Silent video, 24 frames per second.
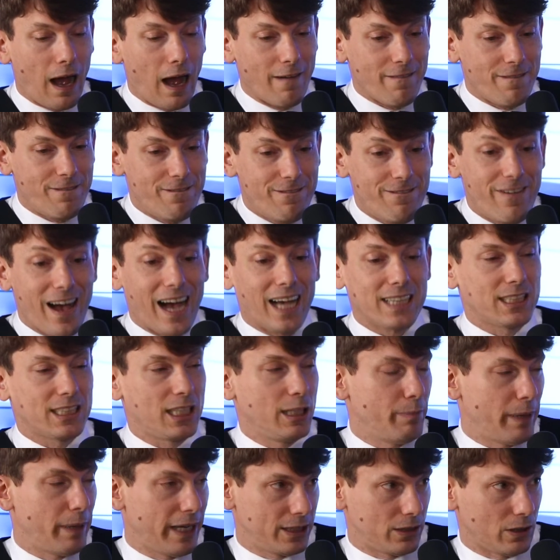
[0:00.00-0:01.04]

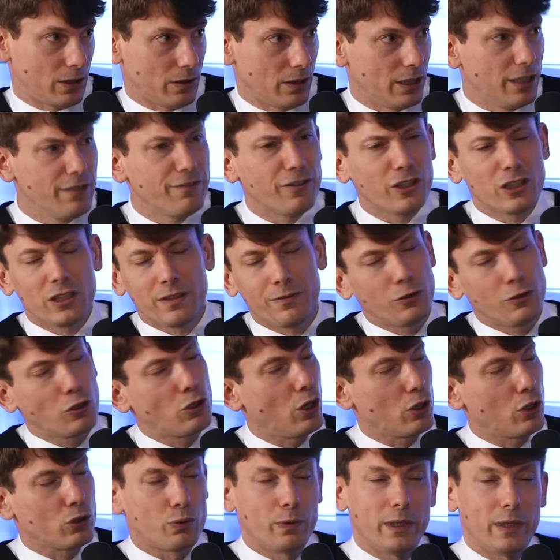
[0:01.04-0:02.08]
vastly better, even if you
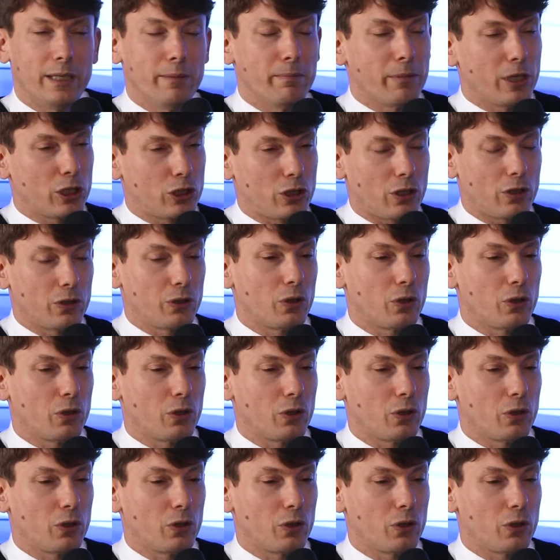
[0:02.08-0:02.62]
can't really measure.